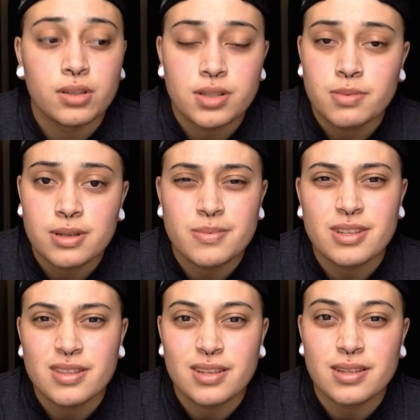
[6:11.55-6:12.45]
Sometimes
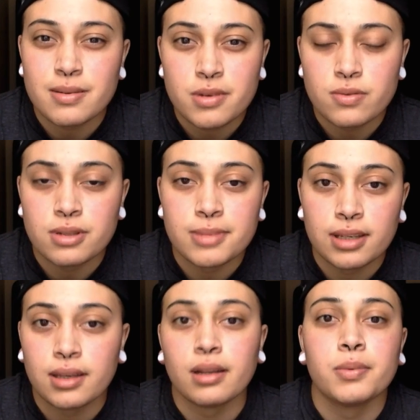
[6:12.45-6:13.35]
I think that I'm not really
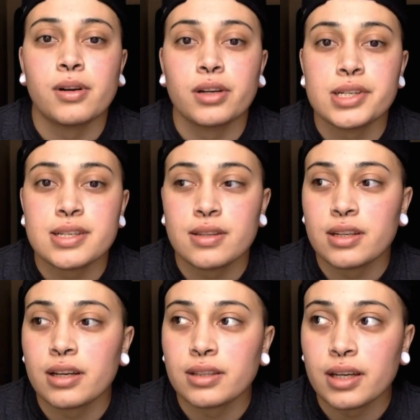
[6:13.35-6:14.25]
making any progress, and then
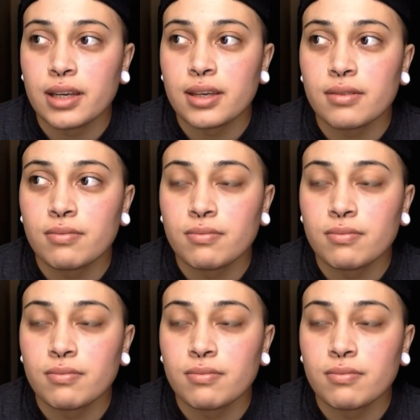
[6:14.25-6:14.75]
I like